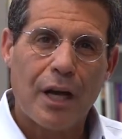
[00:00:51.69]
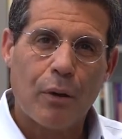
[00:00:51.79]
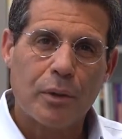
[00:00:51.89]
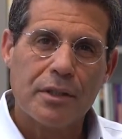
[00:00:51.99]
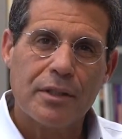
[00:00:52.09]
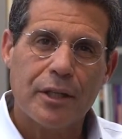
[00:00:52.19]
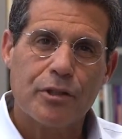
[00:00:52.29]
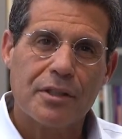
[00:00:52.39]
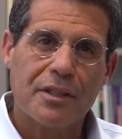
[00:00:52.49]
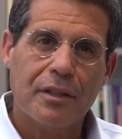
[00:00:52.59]
our
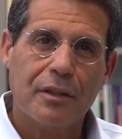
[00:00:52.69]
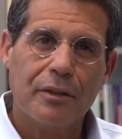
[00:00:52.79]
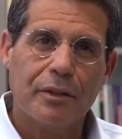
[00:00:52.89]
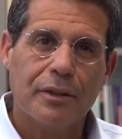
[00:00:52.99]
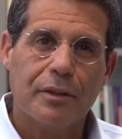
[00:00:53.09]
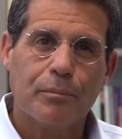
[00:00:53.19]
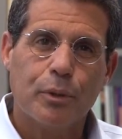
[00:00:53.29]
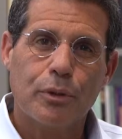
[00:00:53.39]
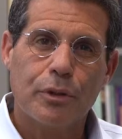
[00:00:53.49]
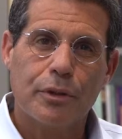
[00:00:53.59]
sages learn that
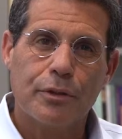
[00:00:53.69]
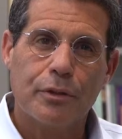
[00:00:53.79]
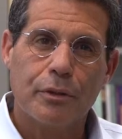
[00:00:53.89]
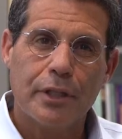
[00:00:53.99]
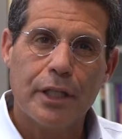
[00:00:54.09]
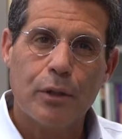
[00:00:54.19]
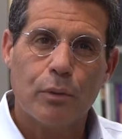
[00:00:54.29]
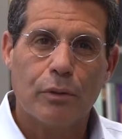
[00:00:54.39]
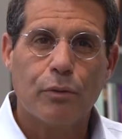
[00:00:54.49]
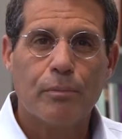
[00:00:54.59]
abortion is not
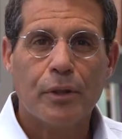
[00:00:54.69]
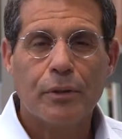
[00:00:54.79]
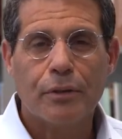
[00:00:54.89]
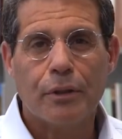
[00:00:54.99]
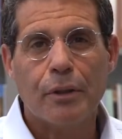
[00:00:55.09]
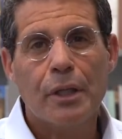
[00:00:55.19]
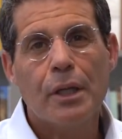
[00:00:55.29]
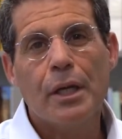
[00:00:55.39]
equal to murder